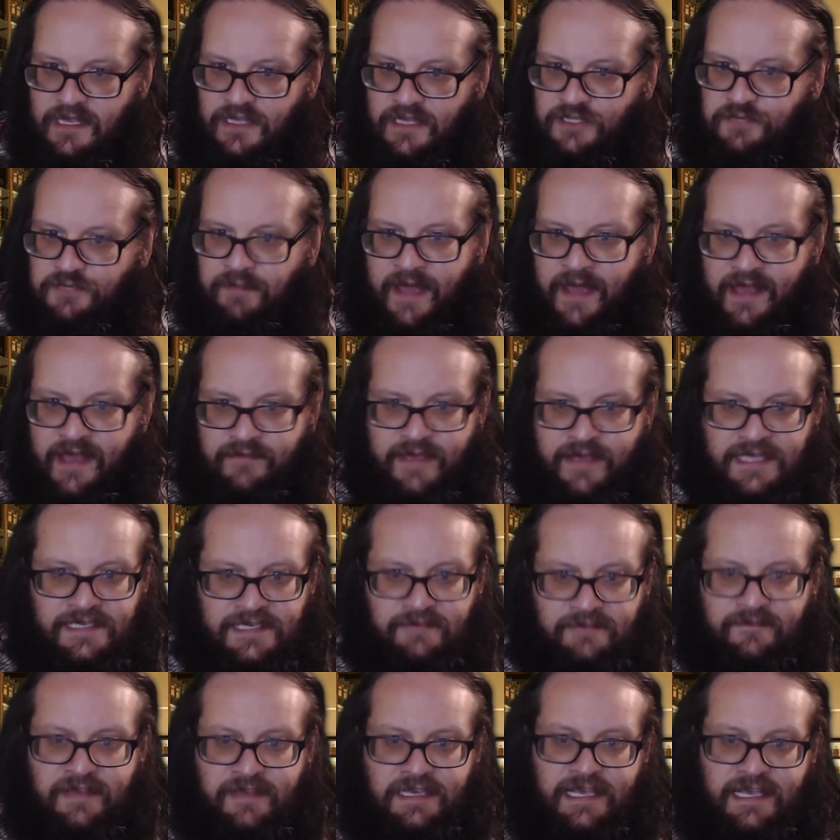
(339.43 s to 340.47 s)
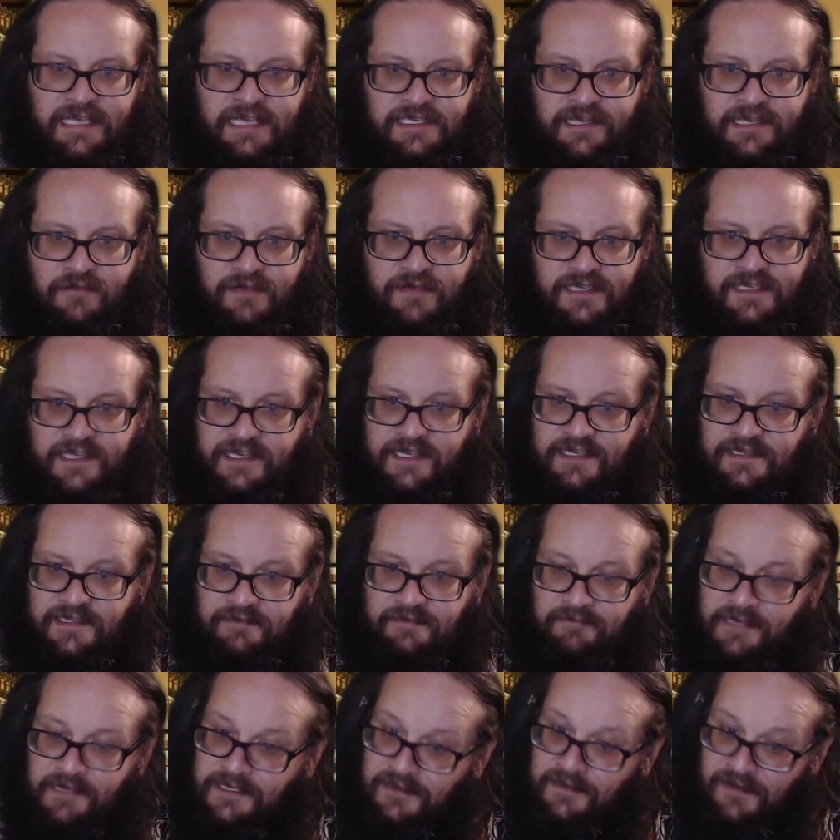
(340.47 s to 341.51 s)
Japan makes some fantastic whiskies.
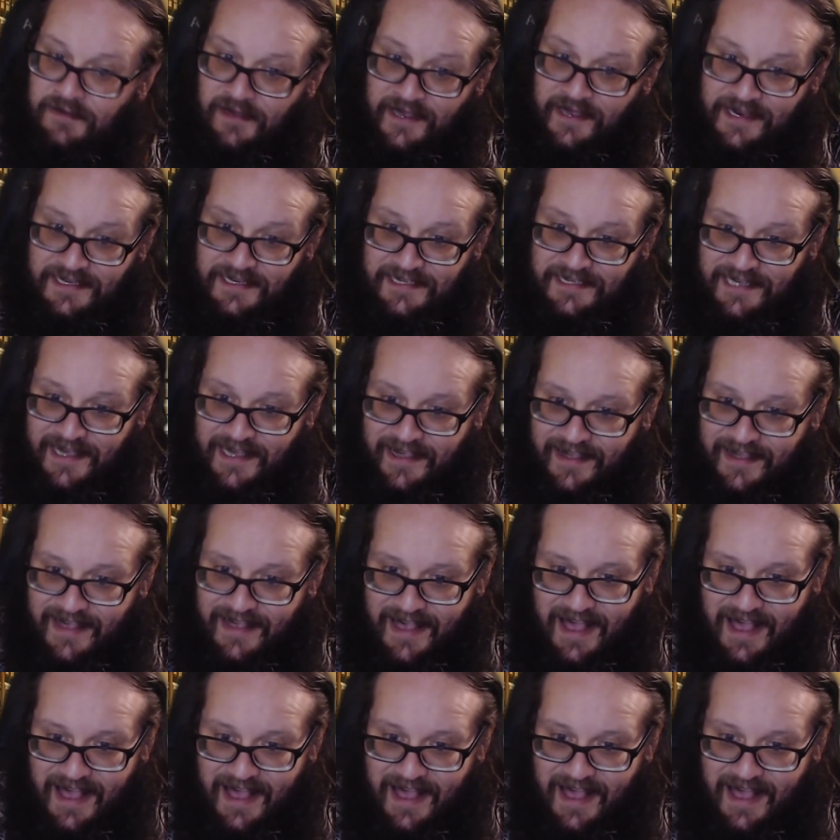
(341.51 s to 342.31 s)
That's all I can say.